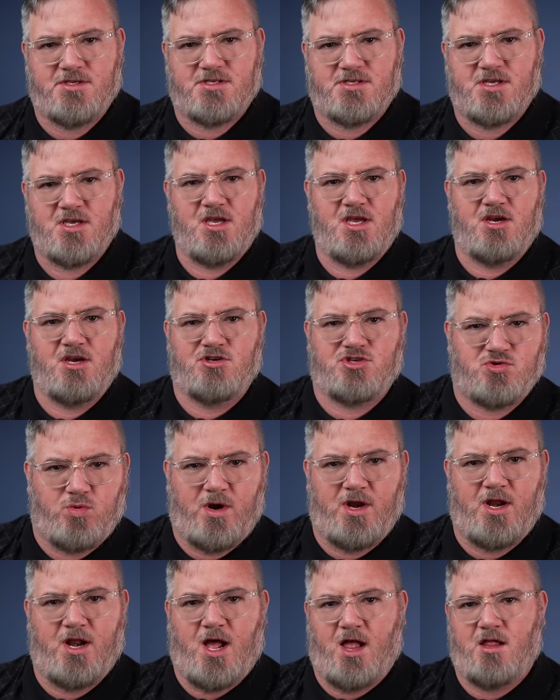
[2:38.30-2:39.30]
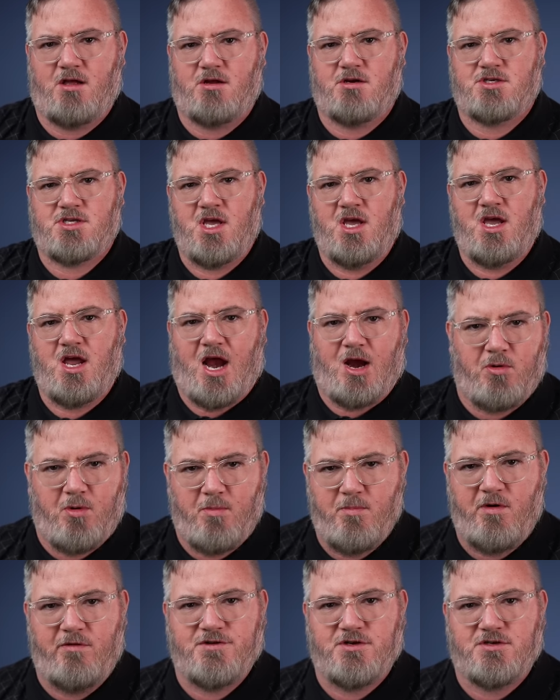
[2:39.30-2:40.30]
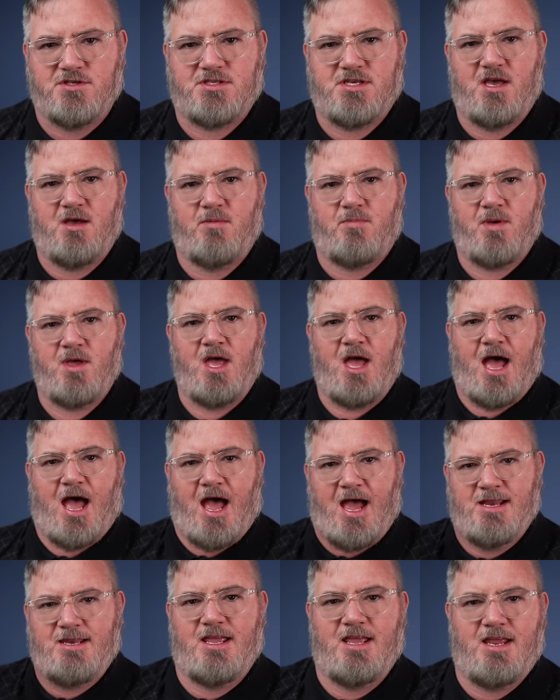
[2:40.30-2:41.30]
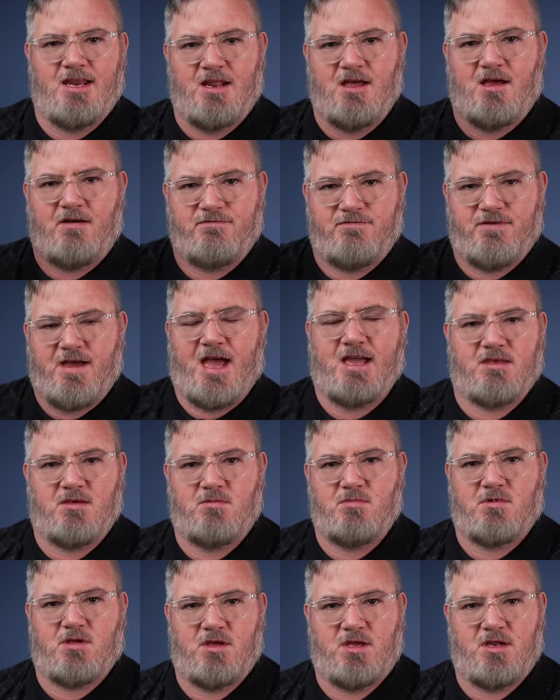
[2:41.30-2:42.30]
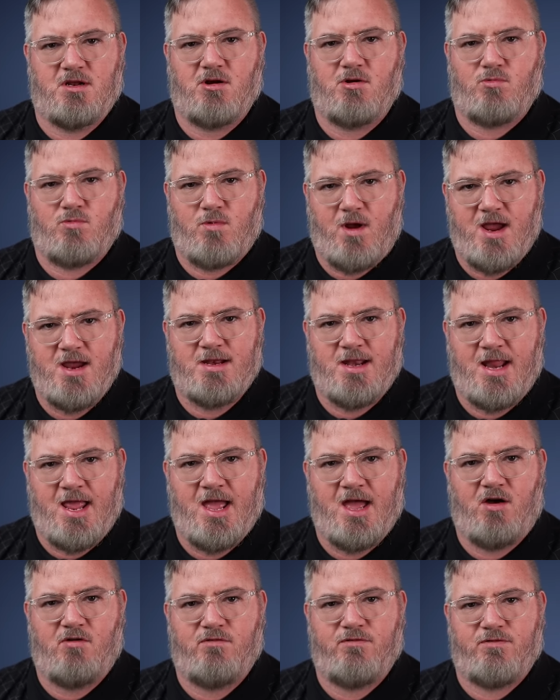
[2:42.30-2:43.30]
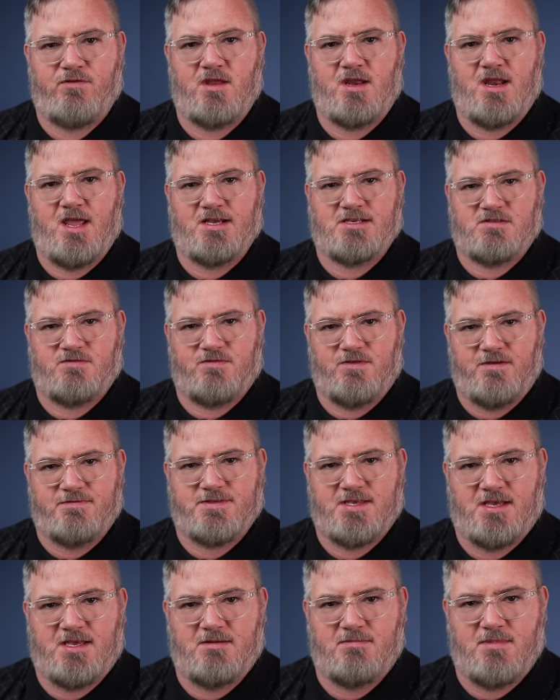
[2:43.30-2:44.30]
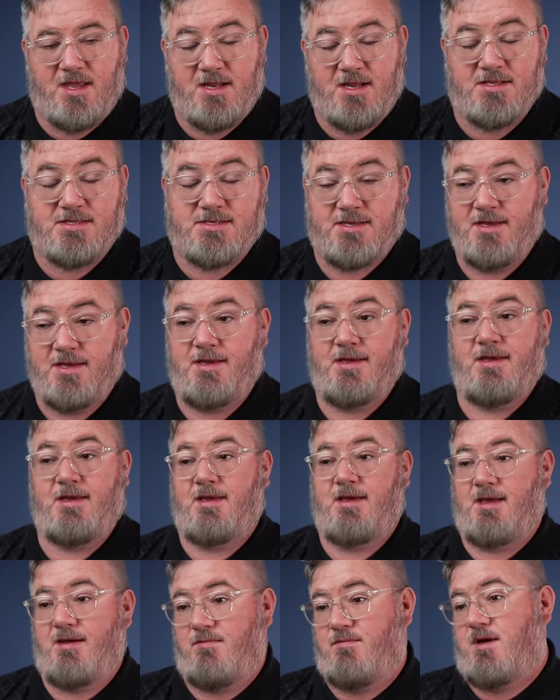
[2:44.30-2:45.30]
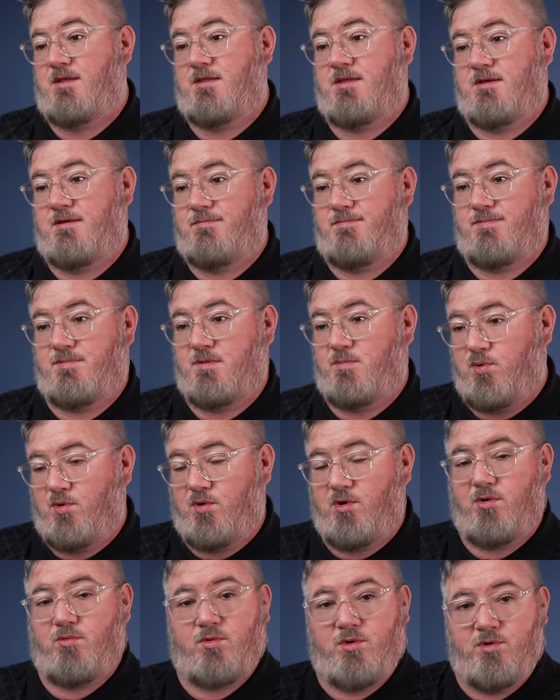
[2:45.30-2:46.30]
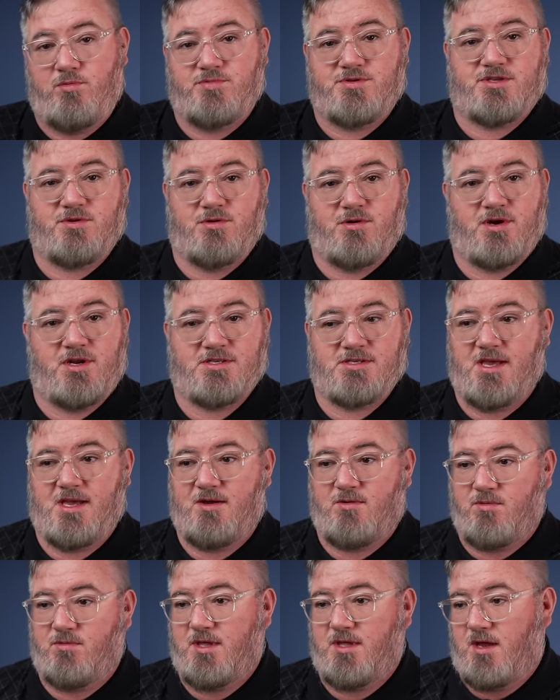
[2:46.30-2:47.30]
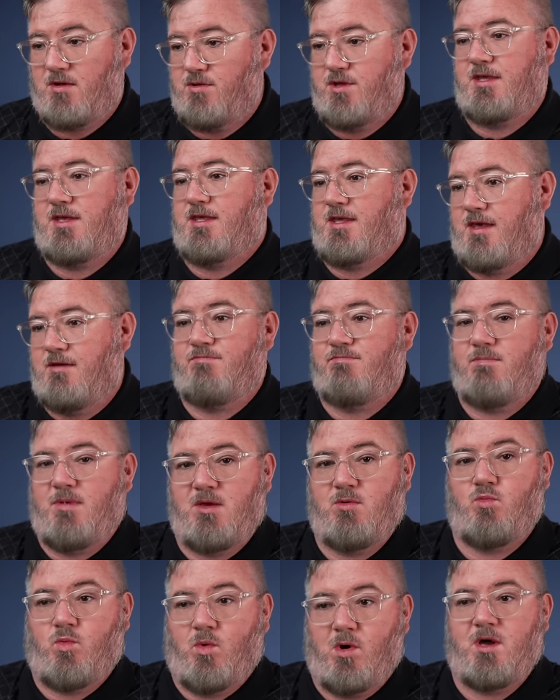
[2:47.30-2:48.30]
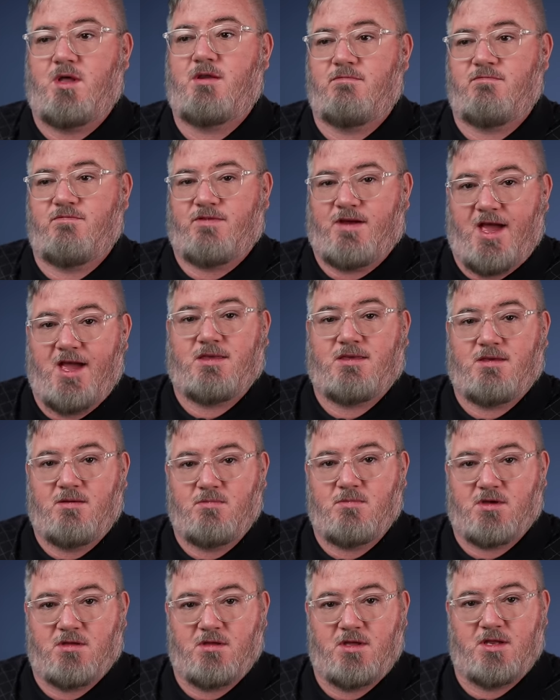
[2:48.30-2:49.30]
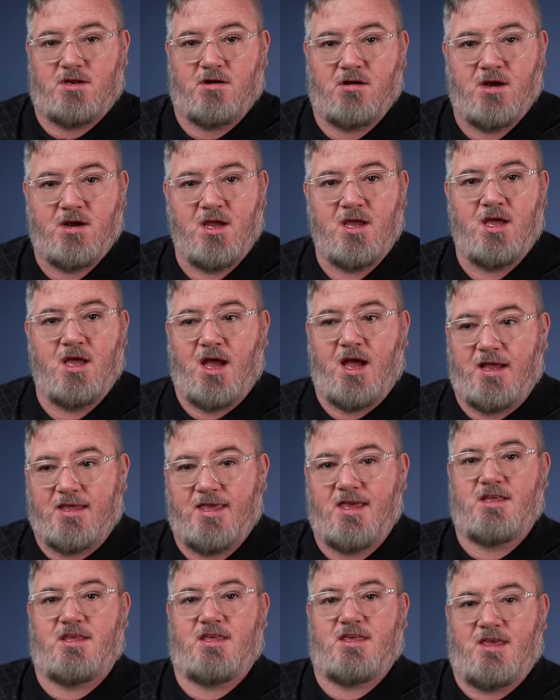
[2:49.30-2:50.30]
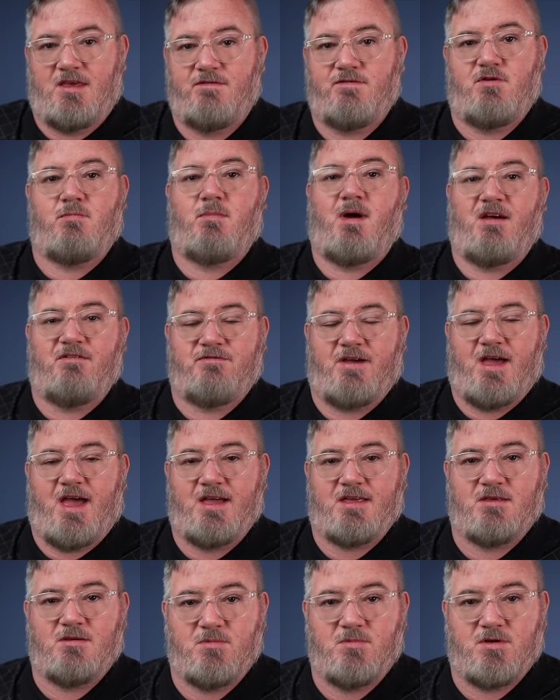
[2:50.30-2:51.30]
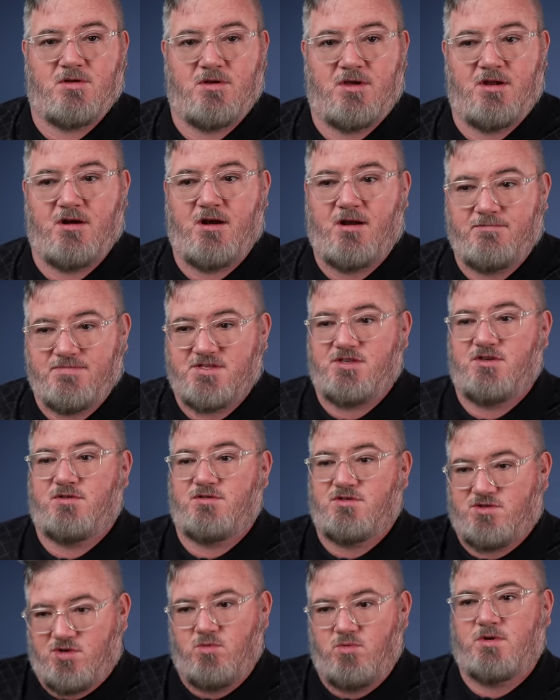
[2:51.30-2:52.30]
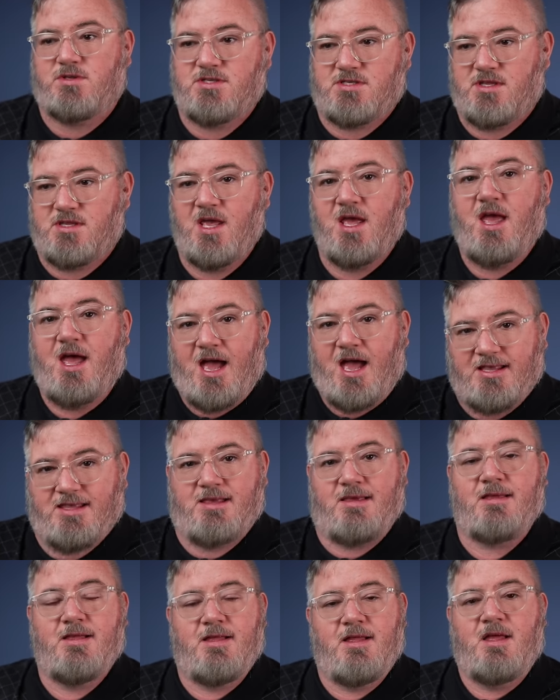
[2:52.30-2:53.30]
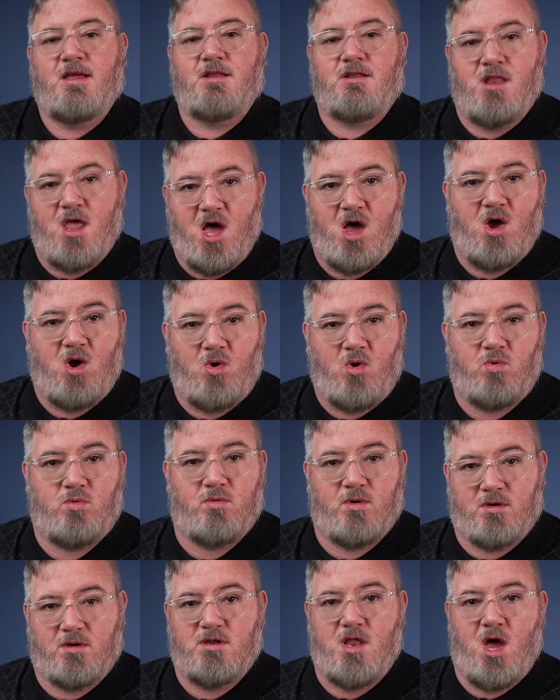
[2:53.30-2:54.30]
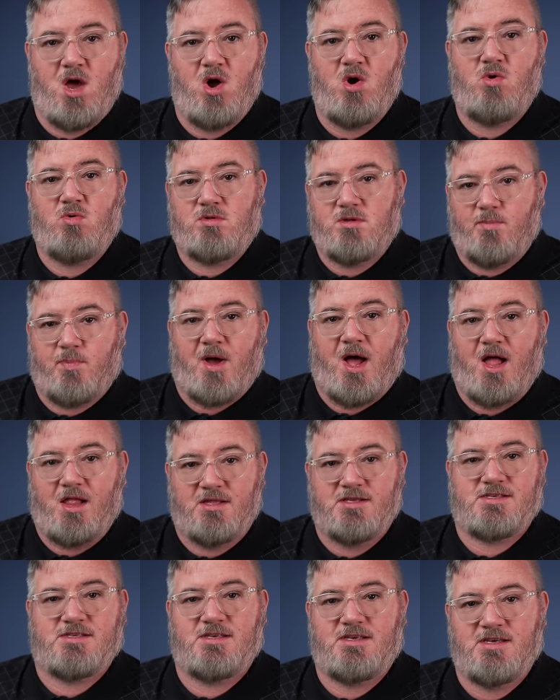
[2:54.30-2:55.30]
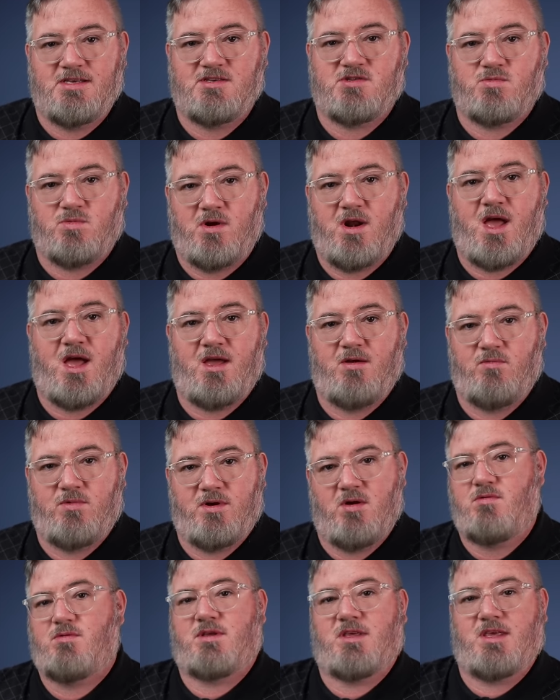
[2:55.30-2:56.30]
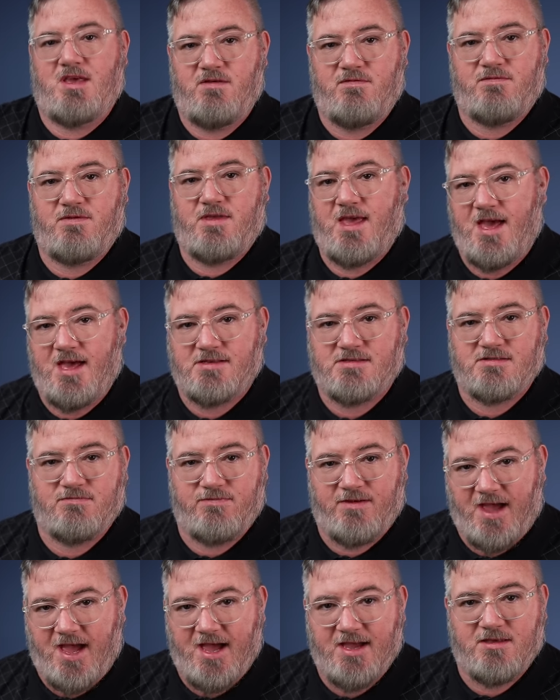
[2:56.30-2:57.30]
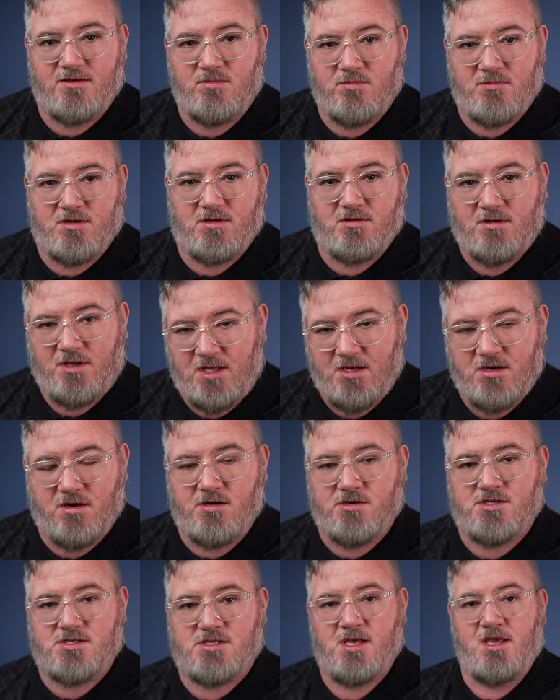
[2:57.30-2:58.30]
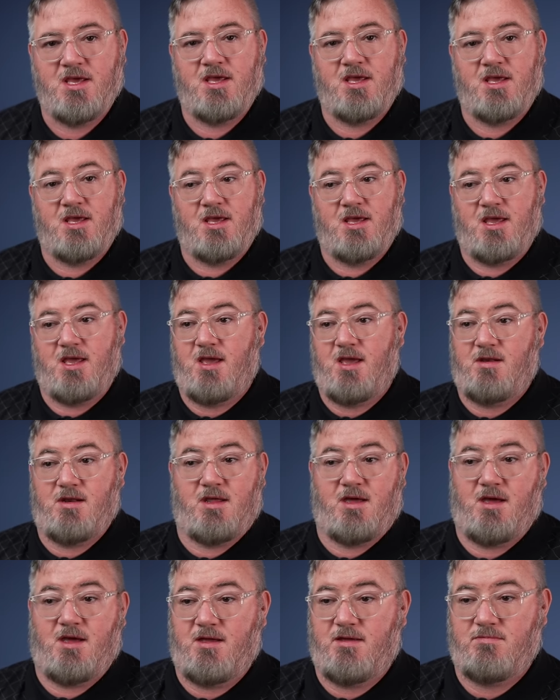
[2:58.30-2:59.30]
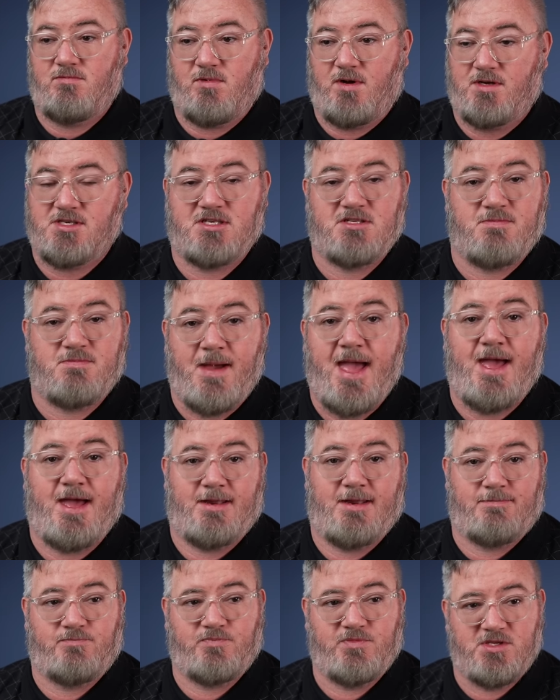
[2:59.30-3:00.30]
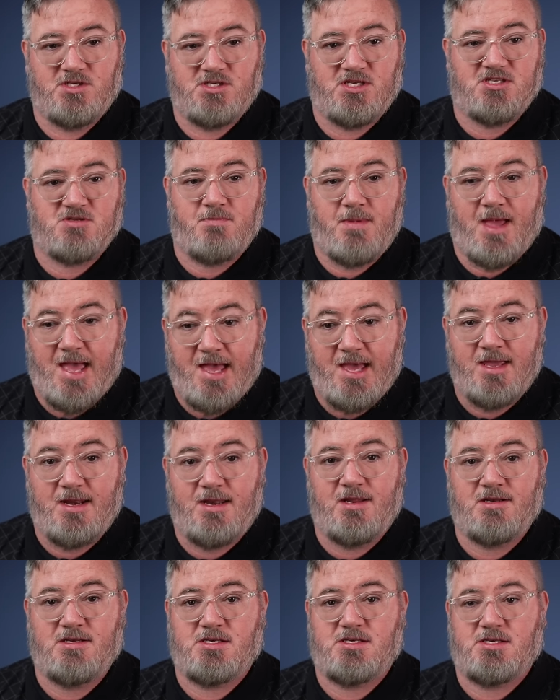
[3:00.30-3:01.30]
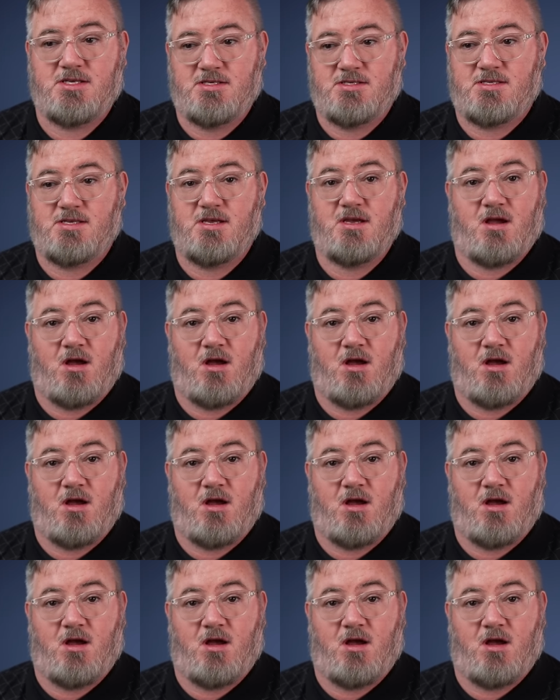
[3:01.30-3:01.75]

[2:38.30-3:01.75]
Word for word: us. Here's twenty dollars. I removed your tip. I need a vacuum cleaner right now for the next fifteen minutes." And well, the the poor room steward, he's like, "Well, they only give me one vacuum cleaner. I can't give you my vacuum cleaner. I'm still doing. St- I can't. No, no. The policy is we're not. We don't give guests vacuum cleaners." And uh, well, she's mad she's mad and she's uh,